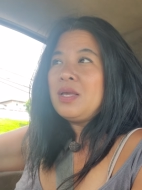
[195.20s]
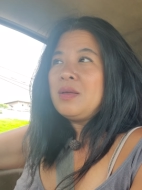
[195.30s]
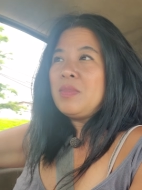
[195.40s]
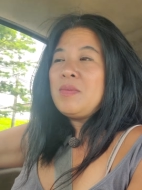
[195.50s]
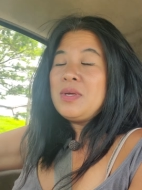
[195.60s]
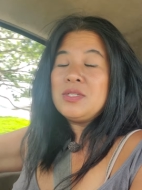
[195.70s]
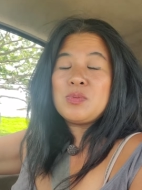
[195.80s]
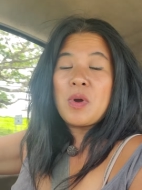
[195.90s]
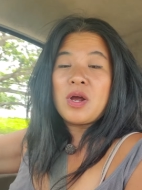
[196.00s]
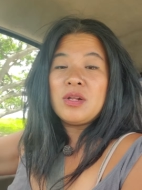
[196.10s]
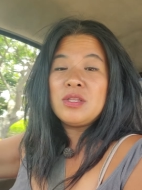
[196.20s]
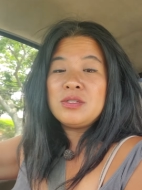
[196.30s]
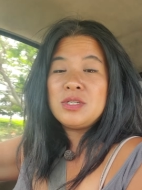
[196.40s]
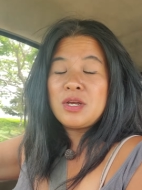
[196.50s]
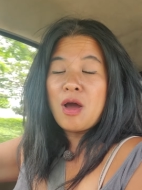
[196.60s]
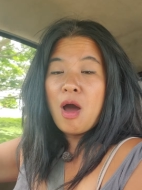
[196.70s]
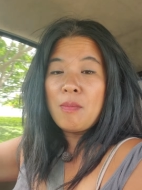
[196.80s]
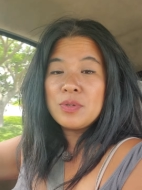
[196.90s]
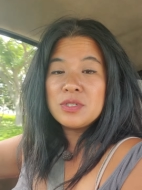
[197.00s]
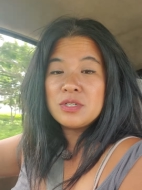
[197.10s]
maybe it's part of the
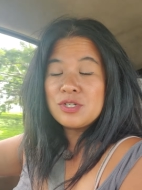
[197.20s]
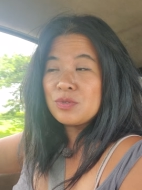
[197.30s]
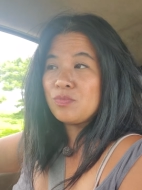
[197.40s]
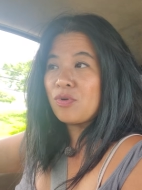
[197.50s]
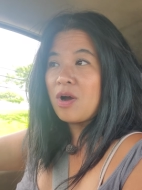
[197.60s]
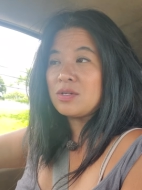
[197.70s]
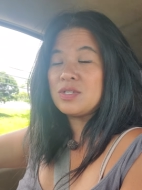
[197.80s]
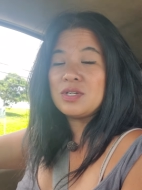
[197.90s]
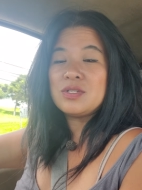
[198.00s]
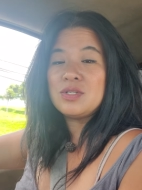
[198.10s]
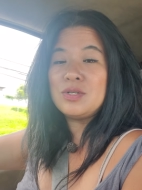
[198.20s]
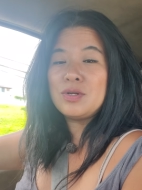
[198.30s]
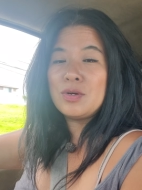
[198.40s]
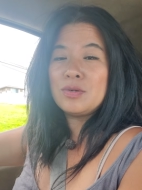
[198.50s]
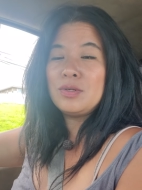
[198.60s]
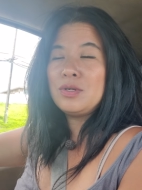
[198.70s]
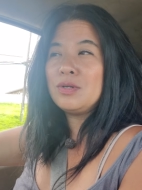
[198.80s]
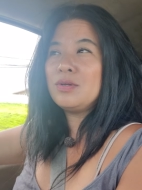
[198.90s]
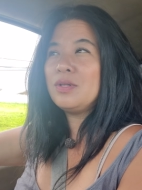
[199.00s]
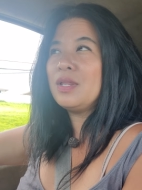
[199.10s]
decomposition process. You know, you
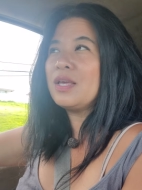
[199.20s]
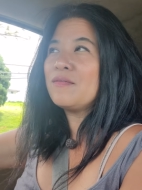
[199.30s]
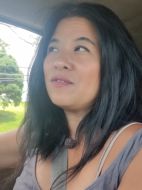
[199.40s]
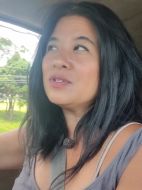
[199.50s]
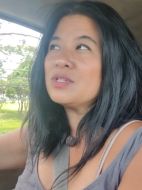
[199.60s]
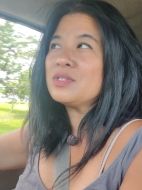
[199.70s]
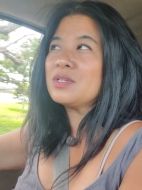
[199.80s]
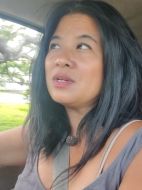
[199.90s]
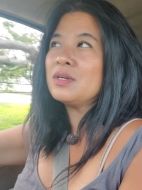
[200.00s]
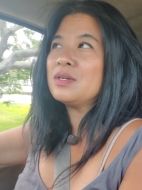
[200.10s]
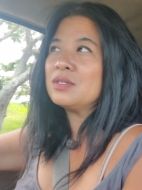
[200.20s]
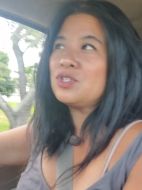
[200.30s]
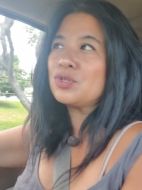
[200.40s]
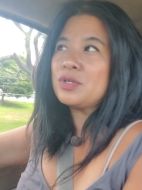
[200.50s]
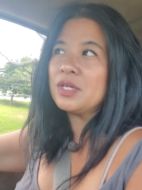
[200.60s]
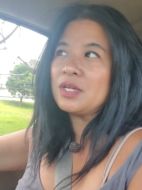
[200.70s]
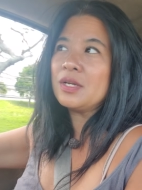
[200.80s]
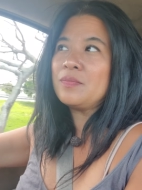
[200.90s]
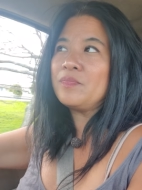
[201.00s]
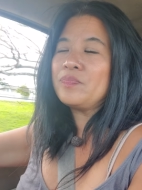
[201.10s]
know like for instance, a, a tree.
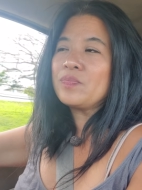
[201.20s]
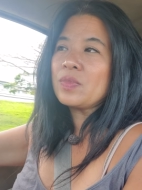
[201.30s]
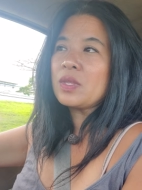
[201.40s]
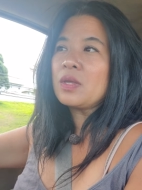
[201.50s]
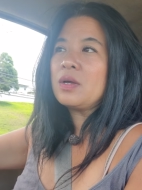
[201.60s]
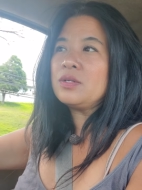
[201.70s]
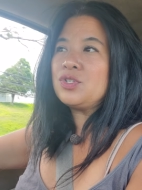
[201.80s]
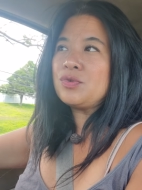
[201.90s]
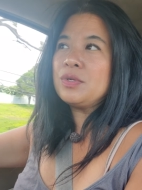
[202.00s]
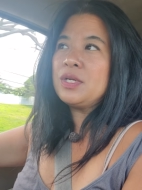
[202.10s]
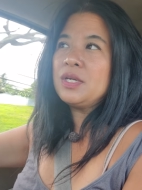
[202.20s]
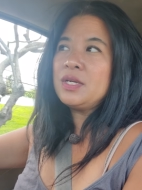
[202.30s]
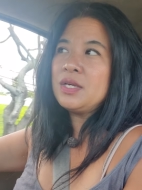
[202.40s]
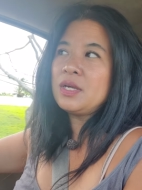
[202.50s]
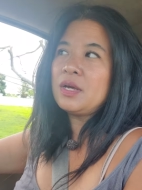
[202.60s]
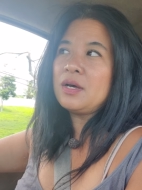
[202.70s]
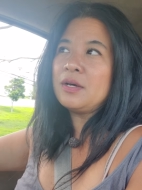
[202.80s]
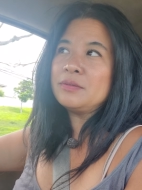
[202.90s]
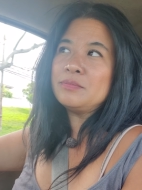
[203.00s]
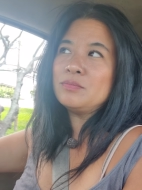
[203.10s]
A tree
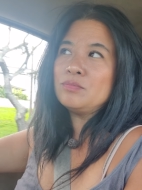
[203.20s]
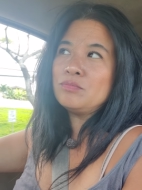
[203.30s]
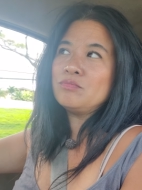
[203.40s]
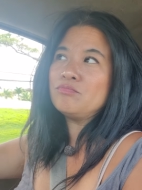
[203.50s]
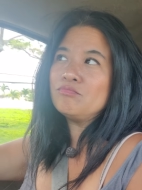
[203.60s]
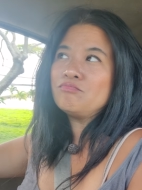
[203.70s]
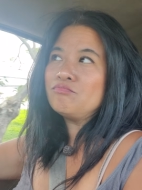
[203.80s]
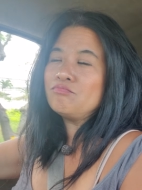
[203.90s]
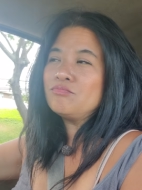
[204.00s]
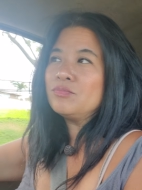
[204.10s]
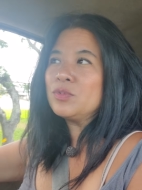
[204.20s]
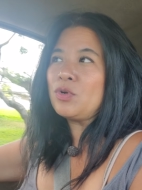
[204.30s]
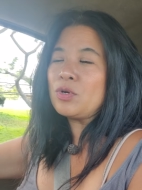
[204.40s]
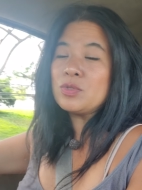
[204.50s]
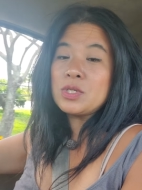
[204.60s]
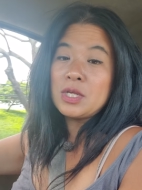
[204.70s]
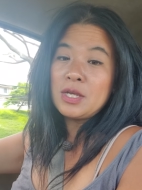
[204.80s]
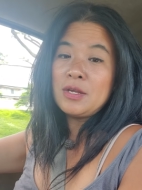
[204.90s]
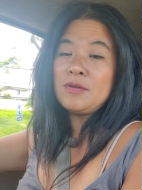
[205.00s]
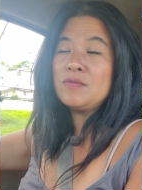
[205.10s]
um, grows
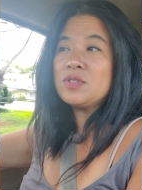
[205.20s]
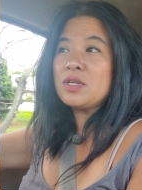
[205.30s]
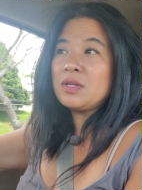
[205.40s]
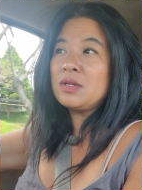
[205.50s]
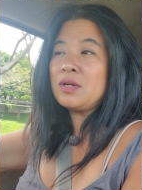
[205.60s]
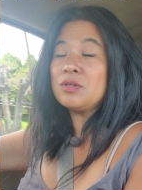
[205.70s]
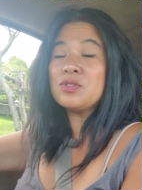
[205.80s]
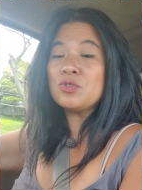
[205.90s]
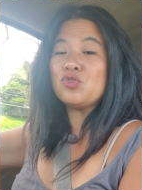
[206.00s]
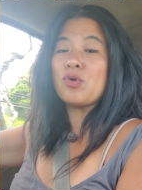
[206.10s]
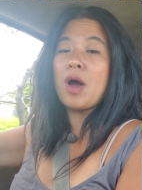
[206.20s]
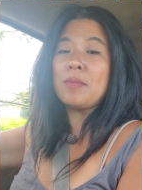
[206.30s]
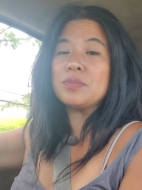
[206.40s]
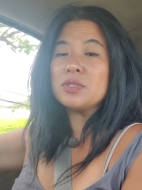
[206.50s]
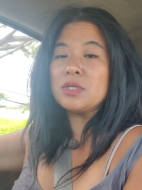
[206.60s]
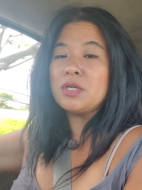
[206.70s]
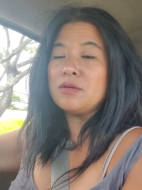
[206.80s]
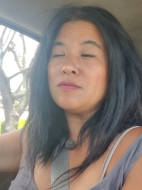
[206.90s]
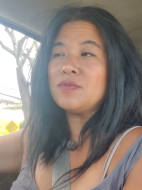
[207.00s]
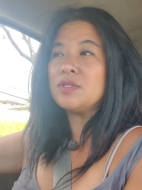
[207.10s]
leaves and it also drops
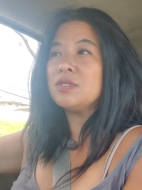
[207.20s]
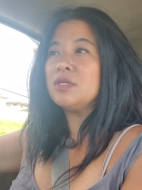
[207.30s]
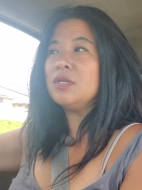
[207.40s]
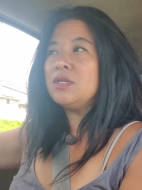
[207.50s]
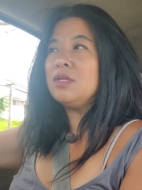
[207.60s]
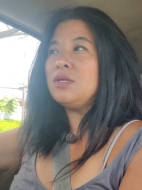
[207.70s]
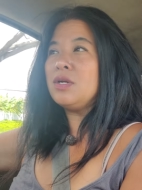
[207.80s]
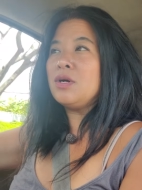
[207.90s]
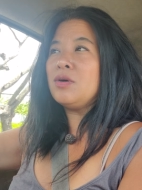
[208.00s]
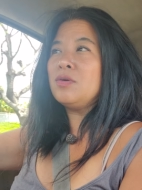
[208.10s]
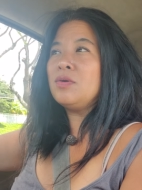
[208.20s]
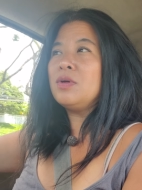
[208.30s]
leaves. You know,